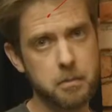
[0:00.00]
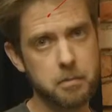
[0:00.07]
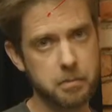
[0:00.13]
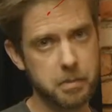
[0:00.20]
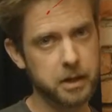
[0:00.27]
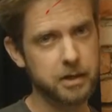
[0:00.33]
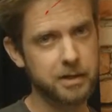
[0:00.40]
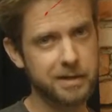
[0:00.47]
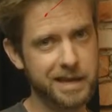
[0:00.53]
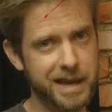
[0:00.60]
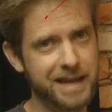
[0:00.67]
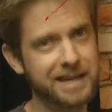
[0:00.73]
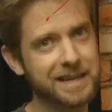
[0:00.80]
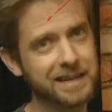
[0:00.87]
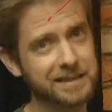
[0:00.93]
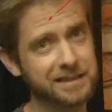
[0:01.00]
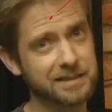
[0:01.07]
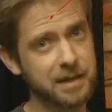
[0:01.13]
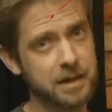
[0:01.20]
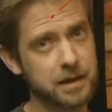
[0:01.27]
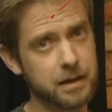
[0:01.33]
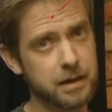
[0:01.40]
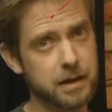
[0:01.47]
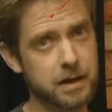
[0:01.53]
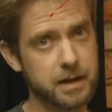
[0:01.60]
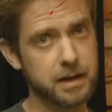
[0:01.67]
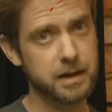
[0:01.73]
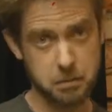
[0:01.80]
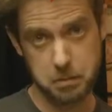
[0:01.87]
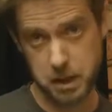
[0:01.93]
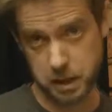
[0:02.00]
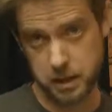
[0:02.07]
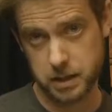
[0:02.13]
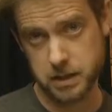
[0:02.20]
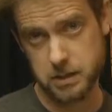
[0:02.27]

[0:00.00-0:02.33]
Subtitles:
but the ADS thing is a bug.